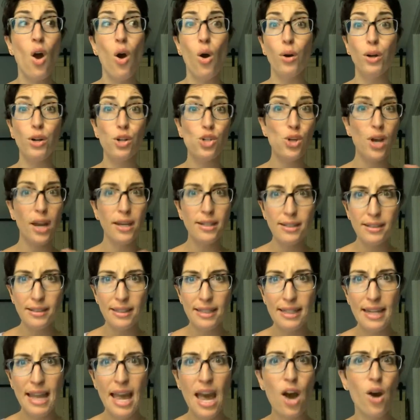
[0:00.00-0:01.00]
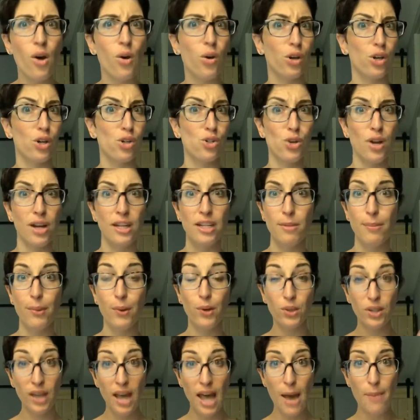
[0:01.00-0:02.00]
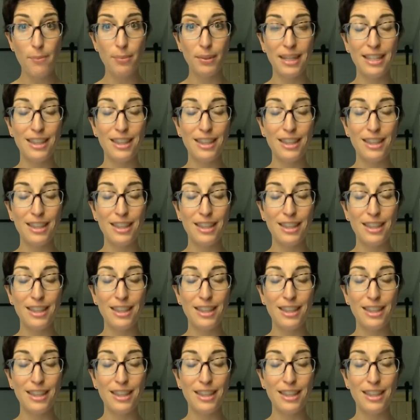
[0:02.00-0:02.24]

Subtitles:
or you're trying to lean out or you're trying to bulk up.